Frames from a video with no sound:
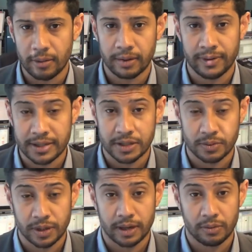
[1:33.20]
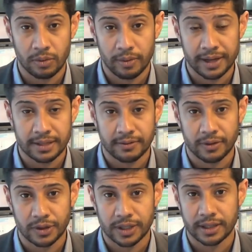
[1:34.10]
Investors were waiting
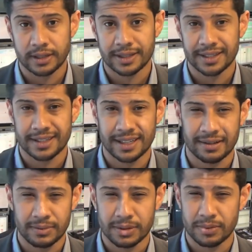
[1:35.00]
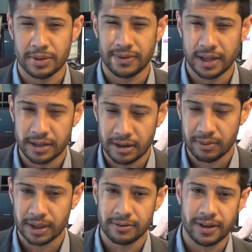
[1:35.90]
for to give them some sort of idea of
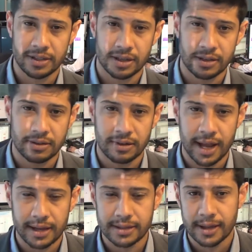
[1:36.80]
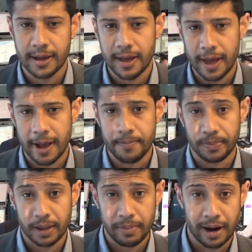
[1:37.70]
what the Fed's going to do next.
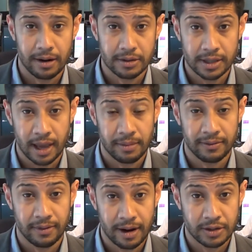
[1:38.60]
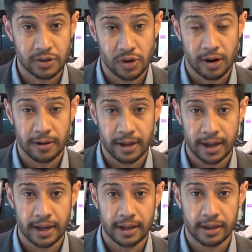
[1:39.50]
Payrolls came in very strong.
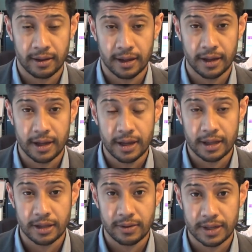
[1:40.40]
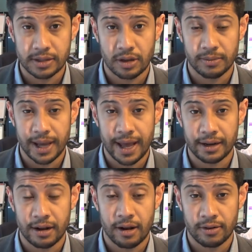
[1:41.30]
The U.S. economy
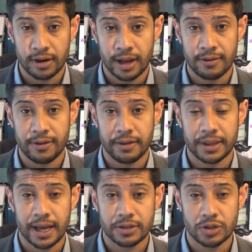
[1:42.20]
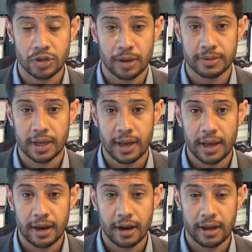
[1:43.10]
added 195,000 jobs
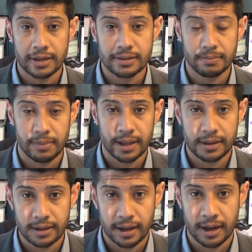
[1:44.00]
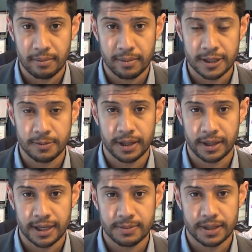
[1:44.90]
last month, much better
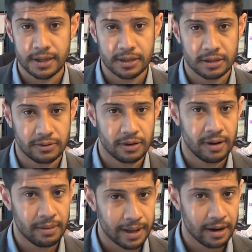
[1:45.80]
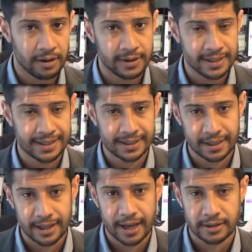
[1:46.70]
than expectations, for around about
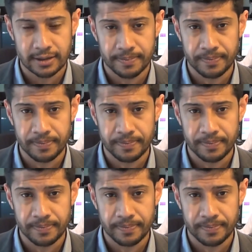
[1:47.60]
160,000.